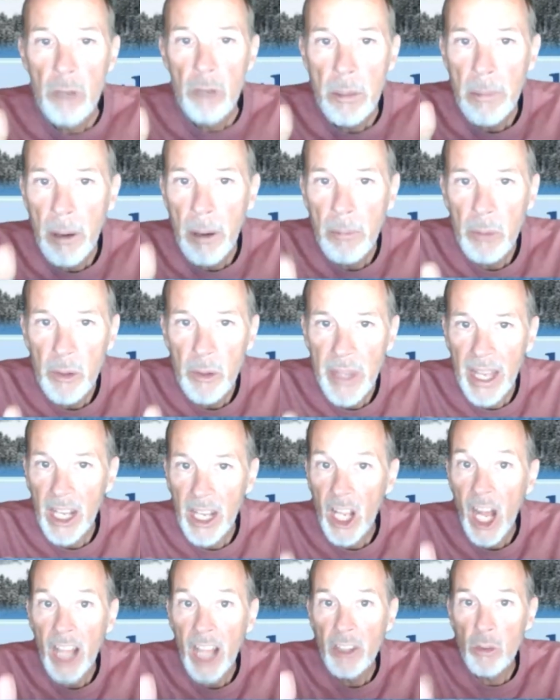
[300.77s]
Remember
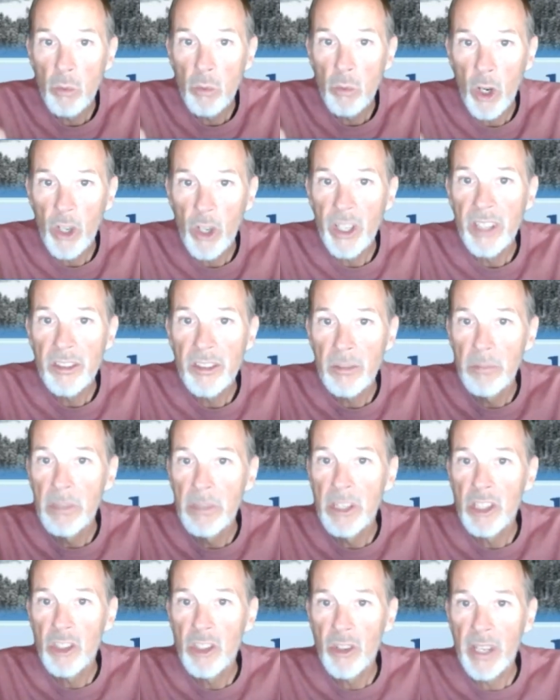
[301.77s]
that God's word is a
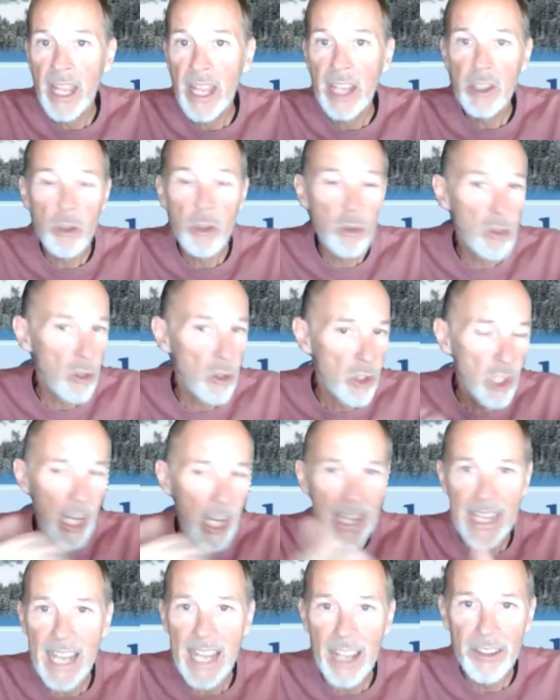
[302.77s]
ministering angel. So
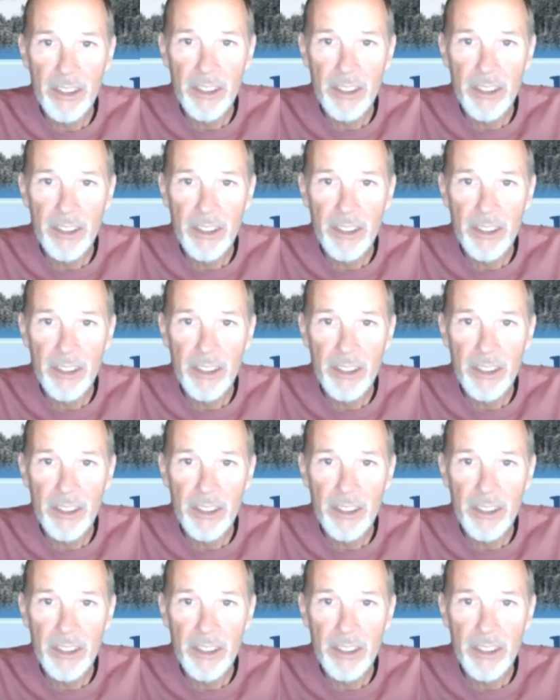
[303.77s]
check it